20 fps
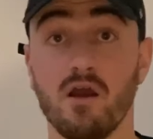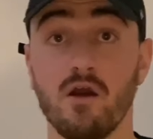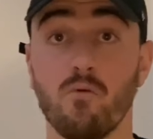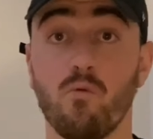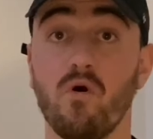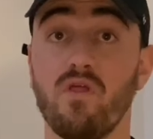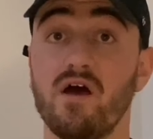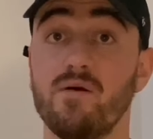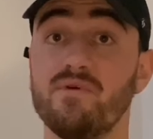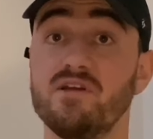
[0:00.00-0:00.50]

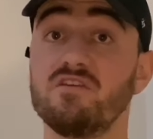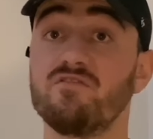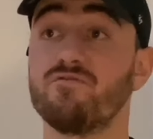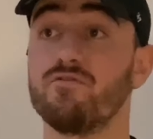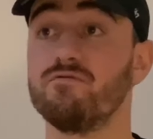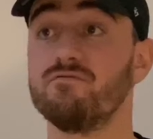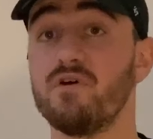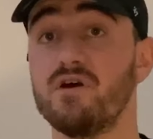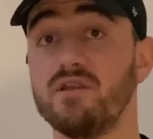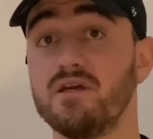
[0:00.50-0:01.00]
What that means for
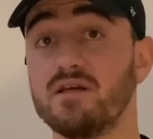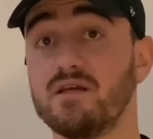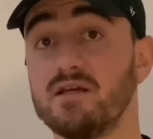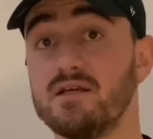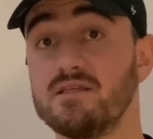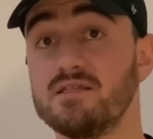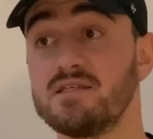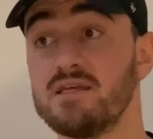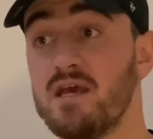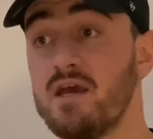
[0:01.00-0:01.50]
running
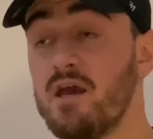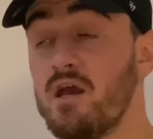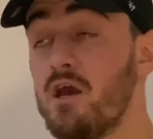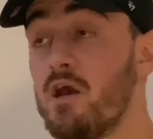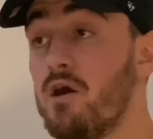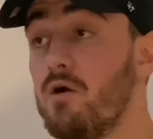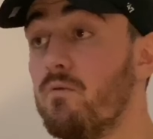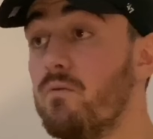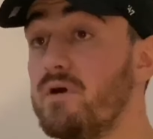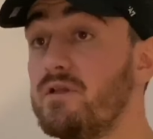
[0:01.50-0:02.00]
is
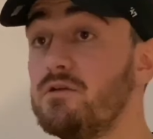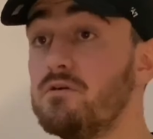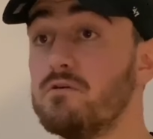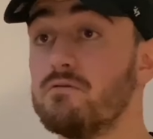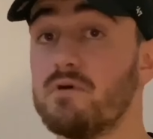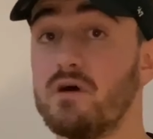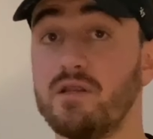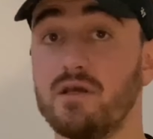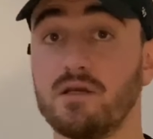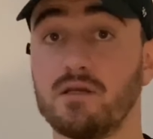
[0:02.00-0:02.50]
when you're
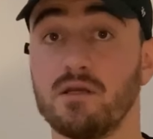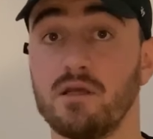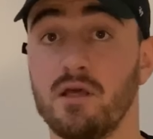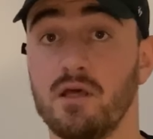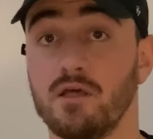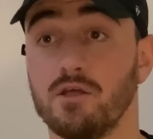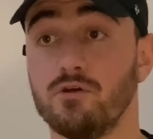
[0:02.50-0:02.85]
running,